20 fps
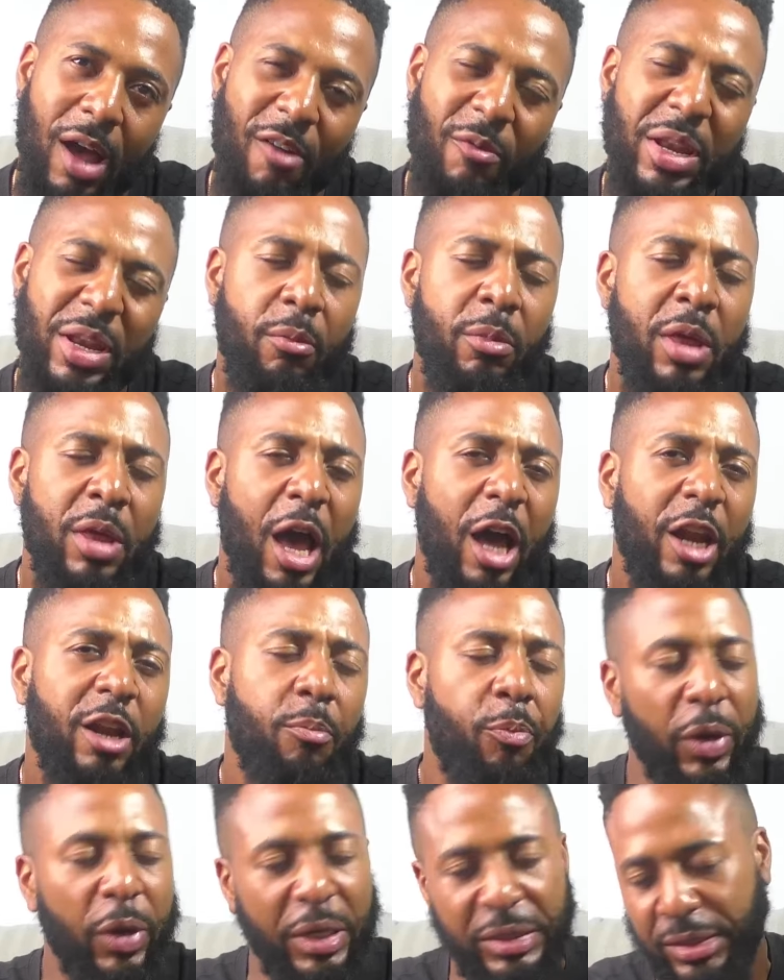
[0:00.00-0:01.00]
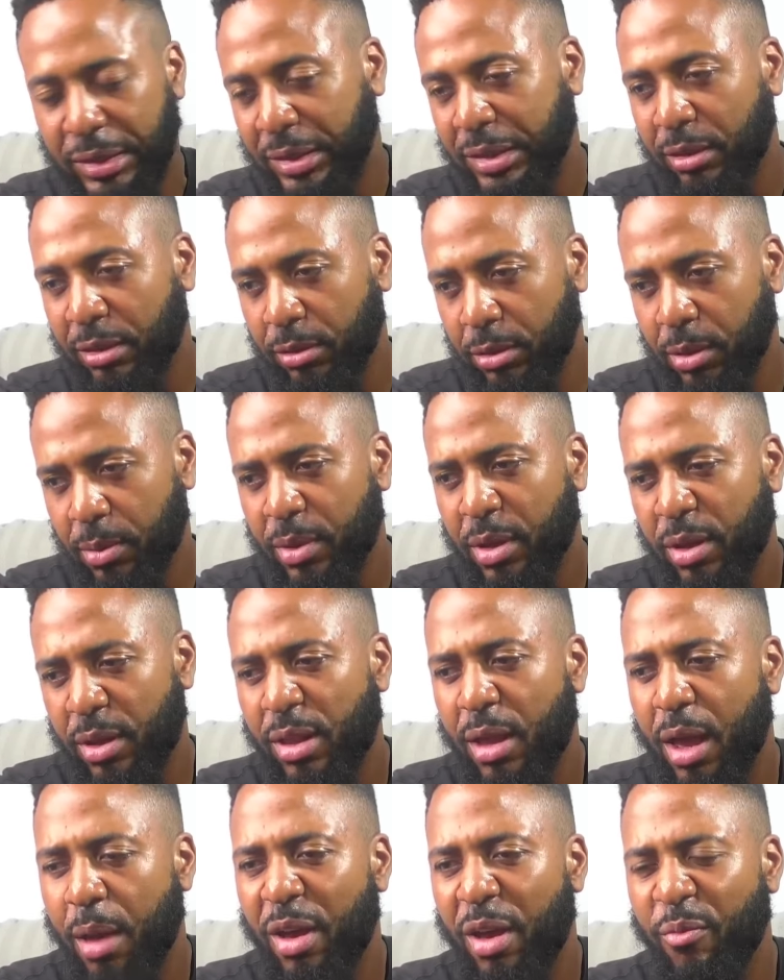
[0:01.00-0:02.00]
been unimpressed
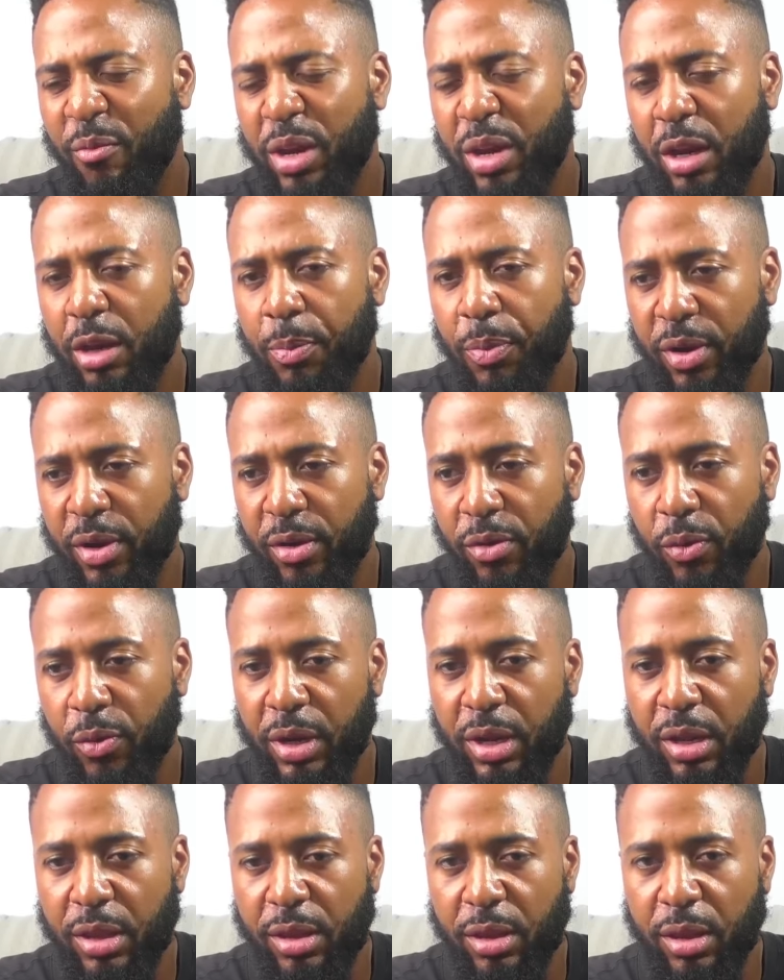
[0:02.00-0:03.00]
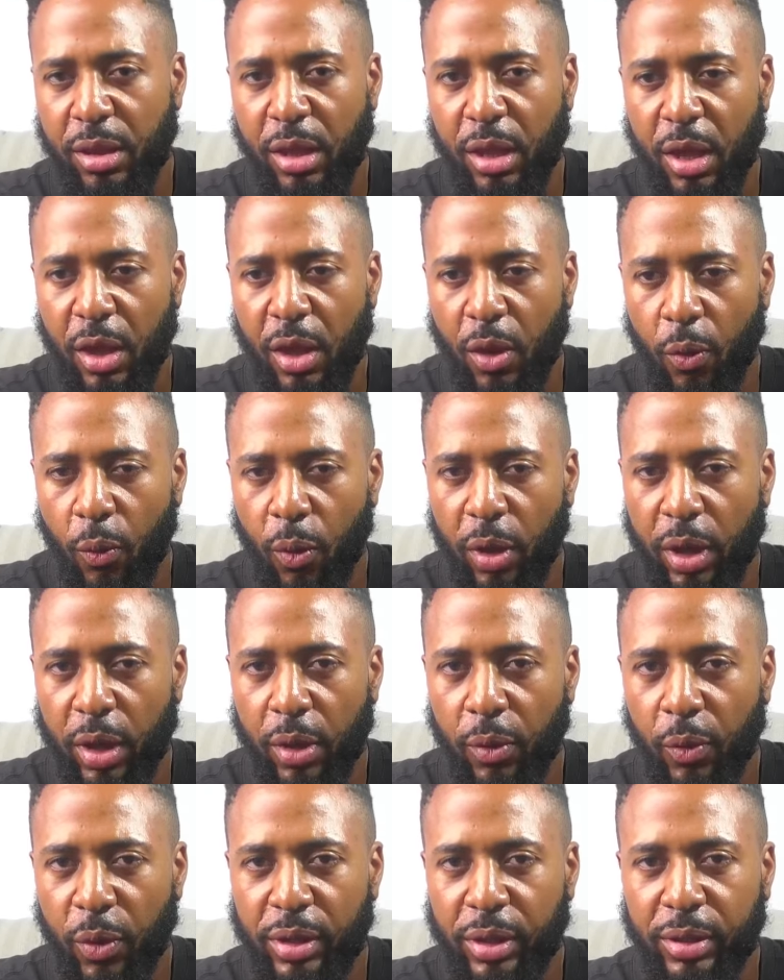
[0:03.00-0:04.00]
with this,
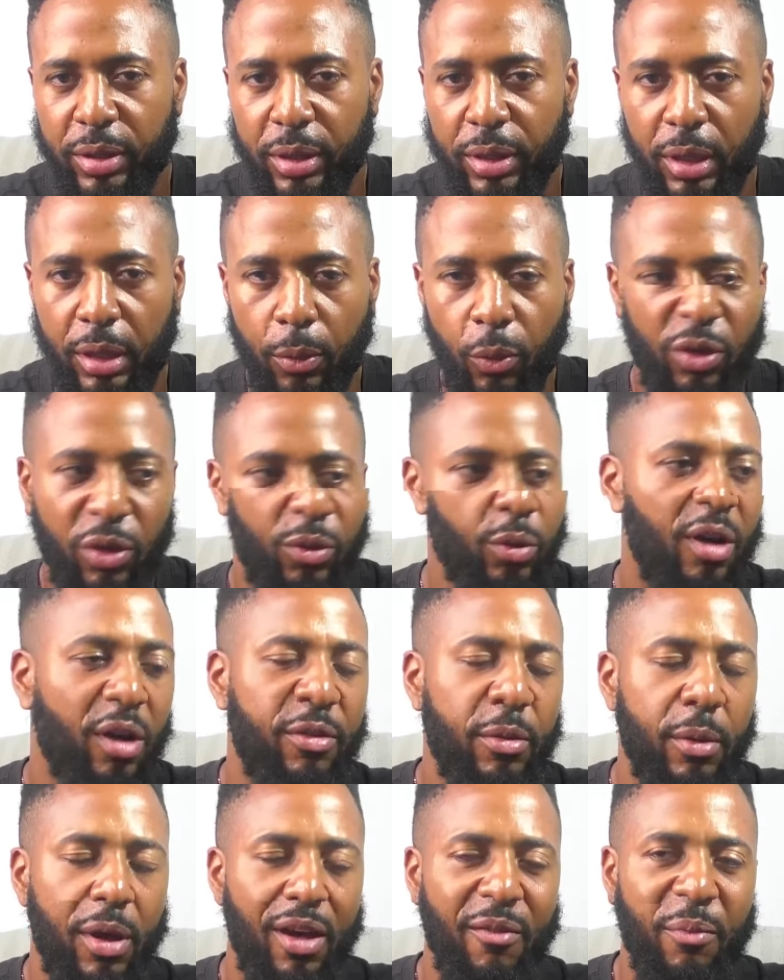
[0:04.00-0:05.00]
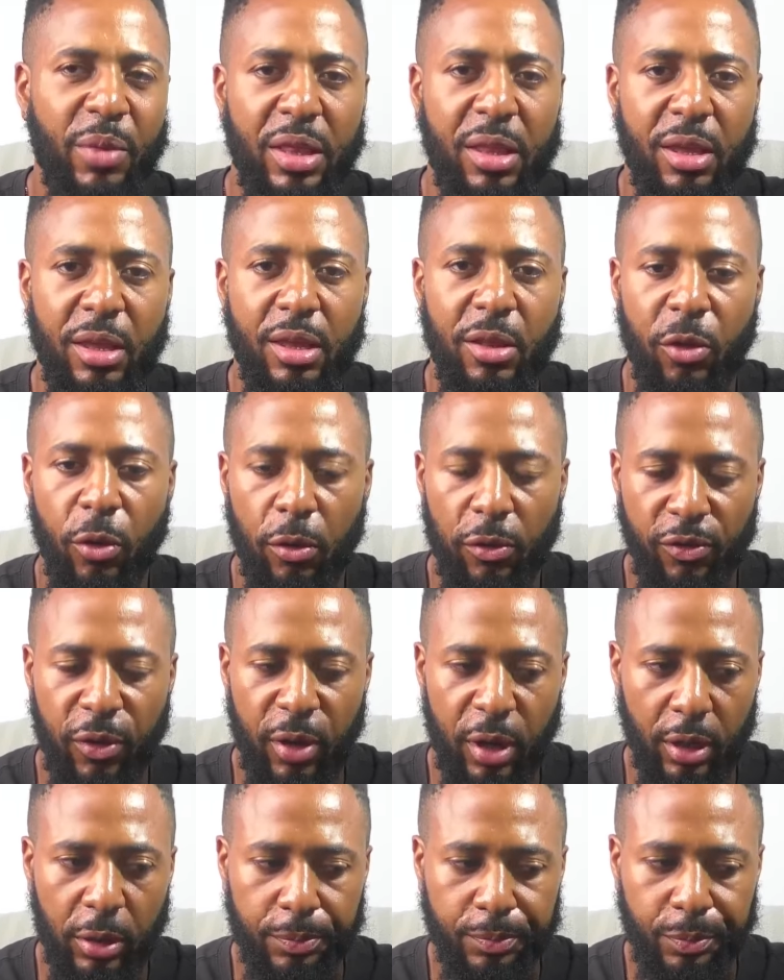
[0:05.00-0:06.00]
with what I've been seeing so
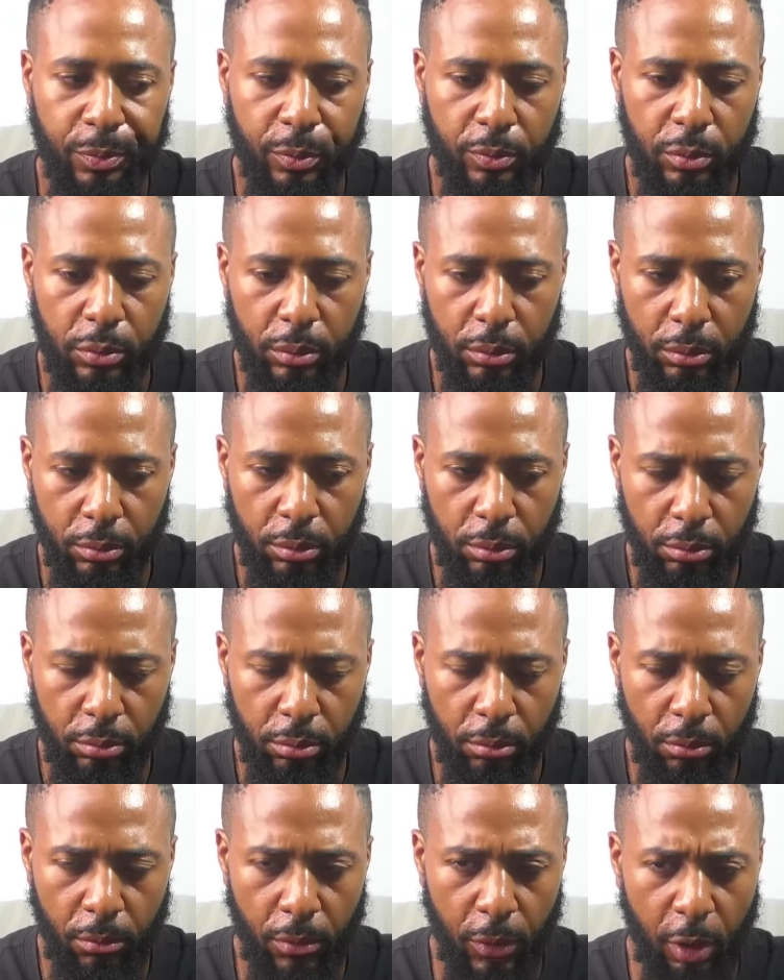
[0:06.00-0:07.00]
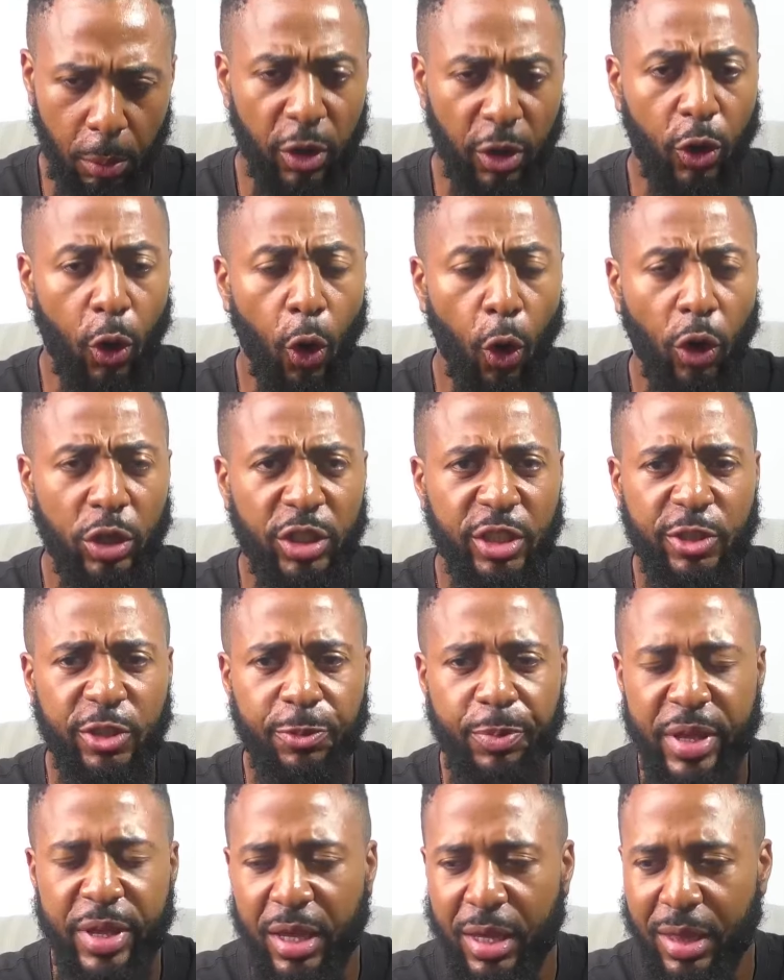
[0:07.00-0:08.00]
far. But the coach is
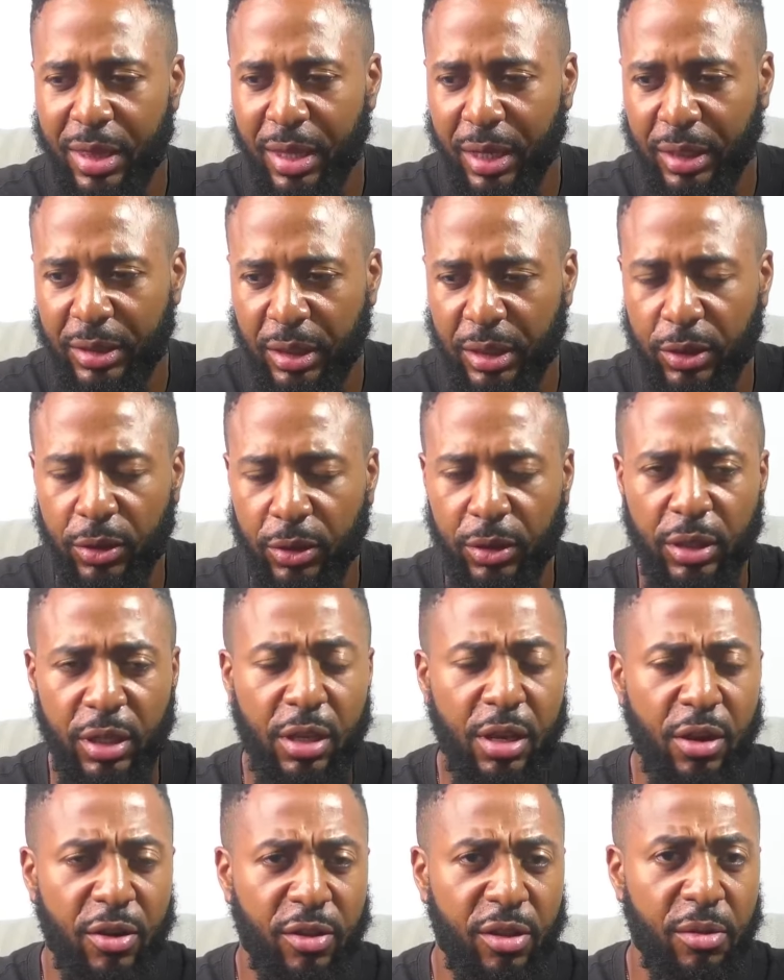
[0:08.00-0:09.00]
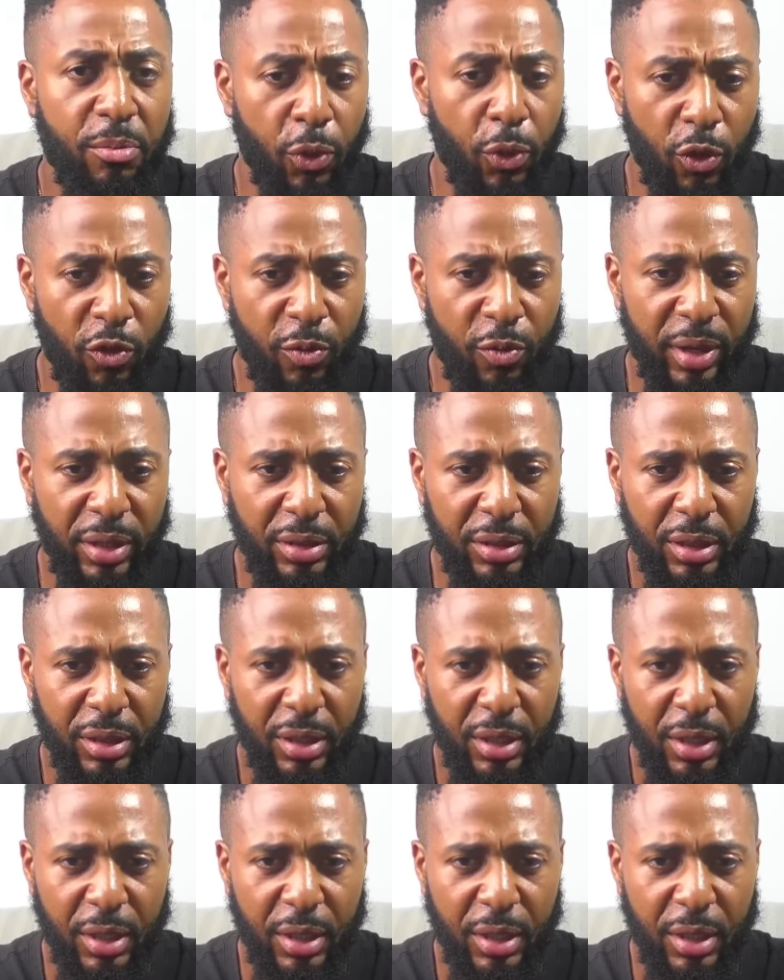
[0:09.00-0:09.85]
speaking that, you know, there's improvement.